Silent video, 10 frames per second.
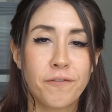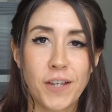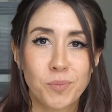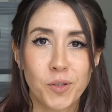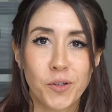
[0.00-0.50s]

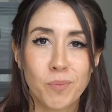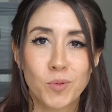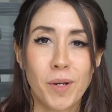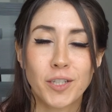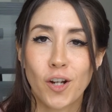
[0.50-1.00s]
Facebook groups
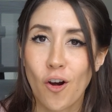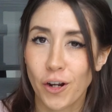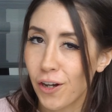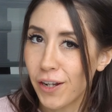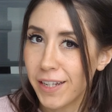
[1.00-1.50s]
where my
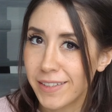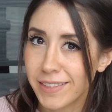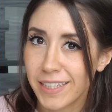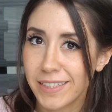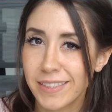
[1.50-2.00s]
target audience
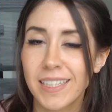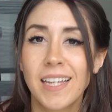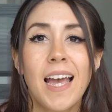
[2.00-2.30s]
is